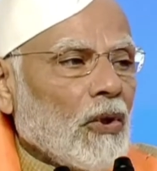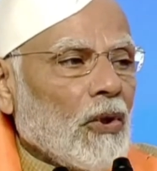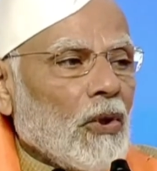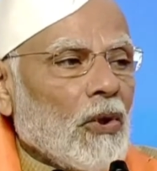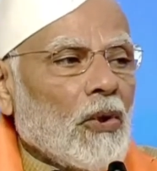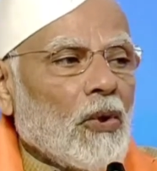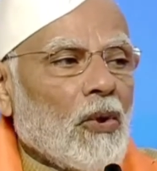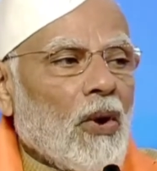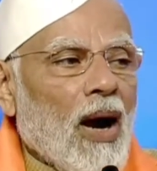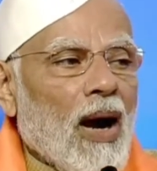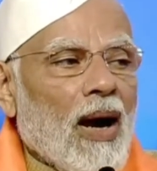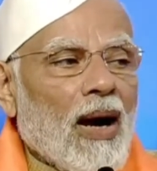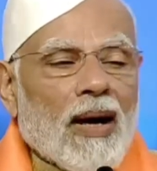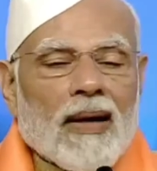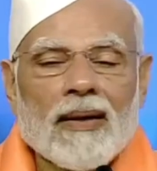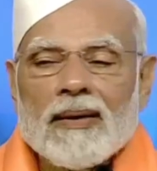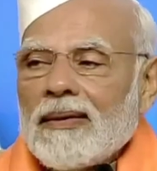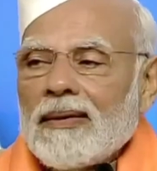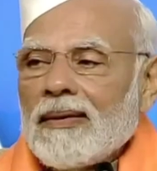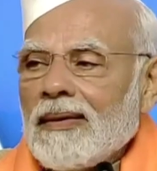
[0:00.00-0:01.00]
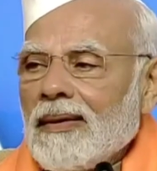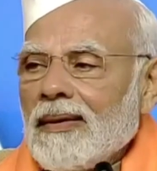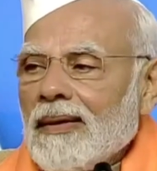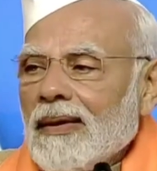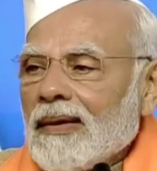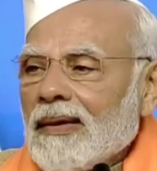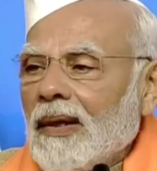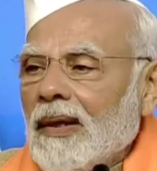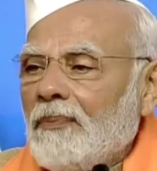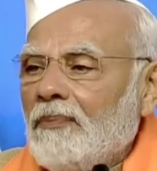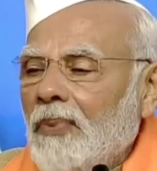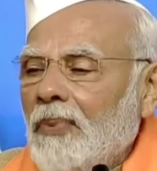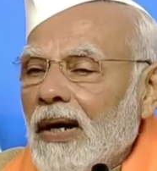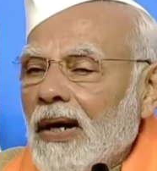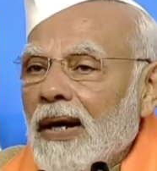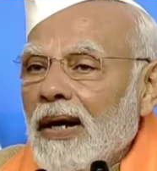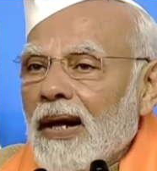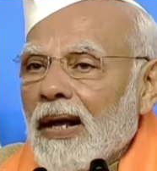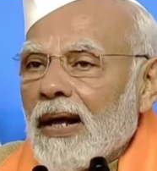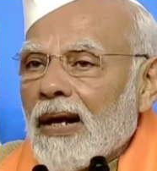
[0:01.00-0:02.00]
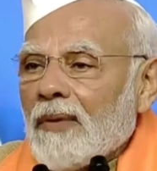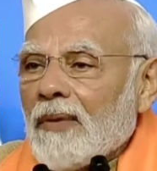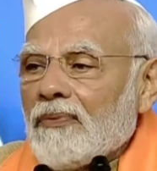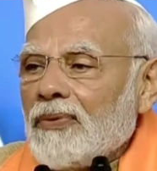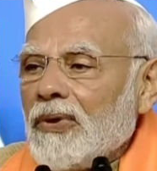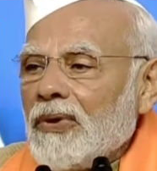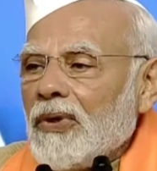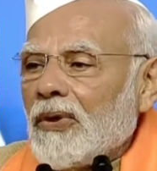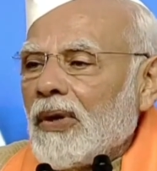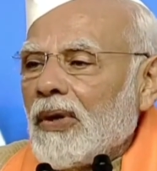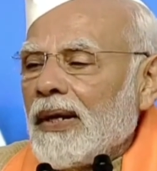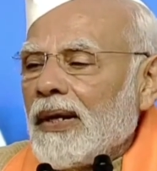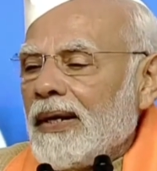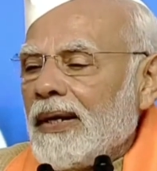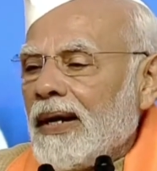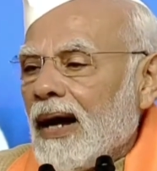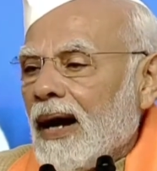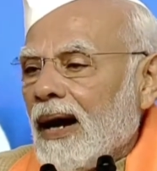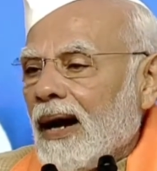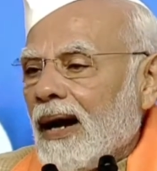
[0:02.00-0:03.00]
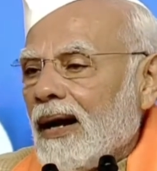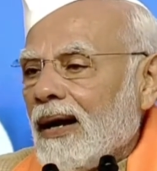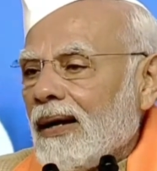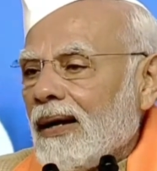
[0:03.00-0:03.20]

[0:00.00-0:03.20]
you are the builder of new India.